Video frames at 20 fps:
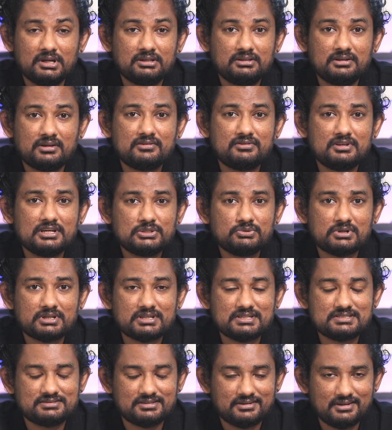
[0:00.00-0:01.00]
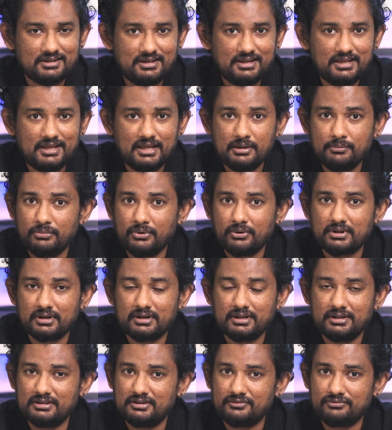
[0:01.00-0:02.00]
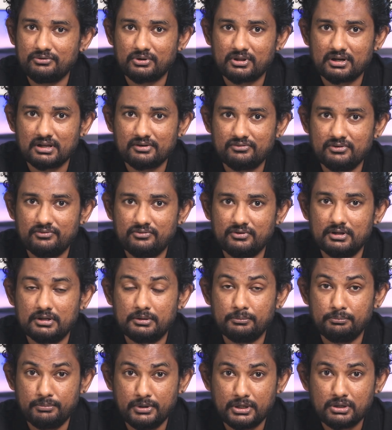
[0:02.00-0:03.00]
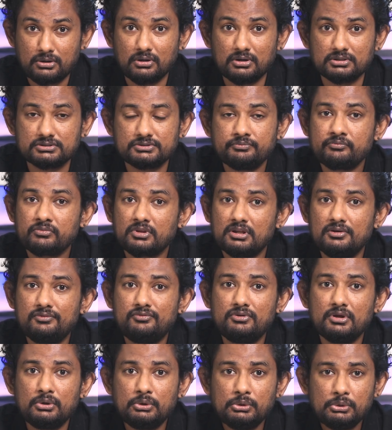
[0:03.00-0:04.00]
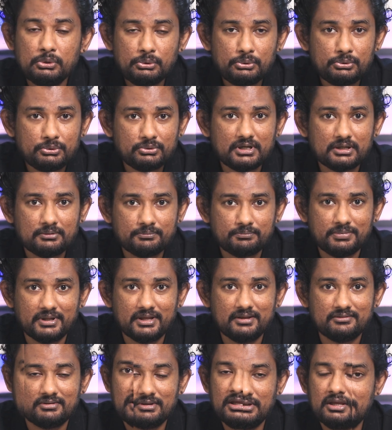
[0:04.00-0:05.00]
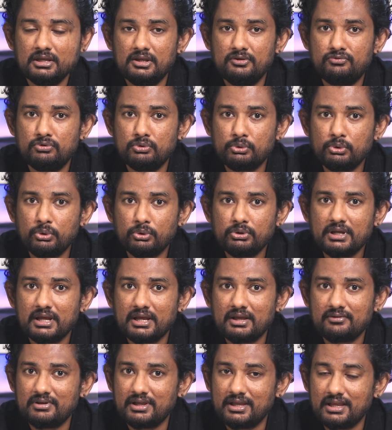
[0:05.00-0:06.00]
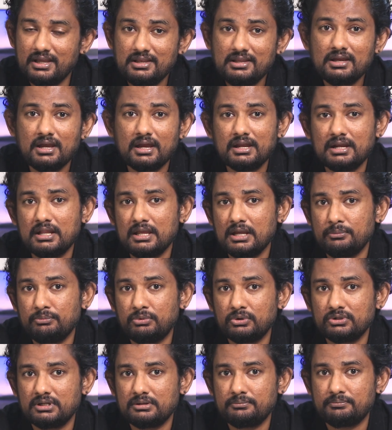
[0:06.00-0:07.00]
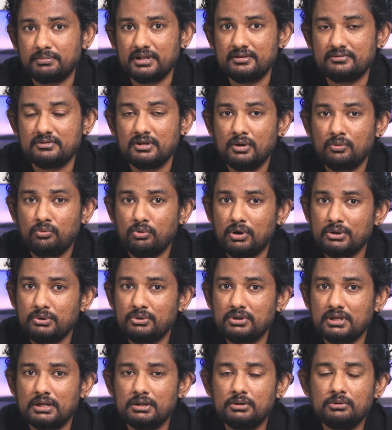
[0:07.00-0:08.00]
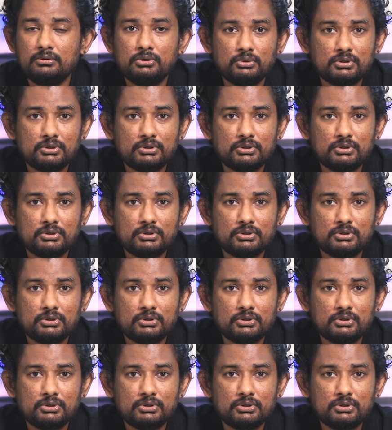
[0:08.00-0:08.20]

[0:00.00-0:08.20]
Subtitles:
The research work is really important in the photography field because if you are new to that place, if you don't have any idea about that place, what you can do?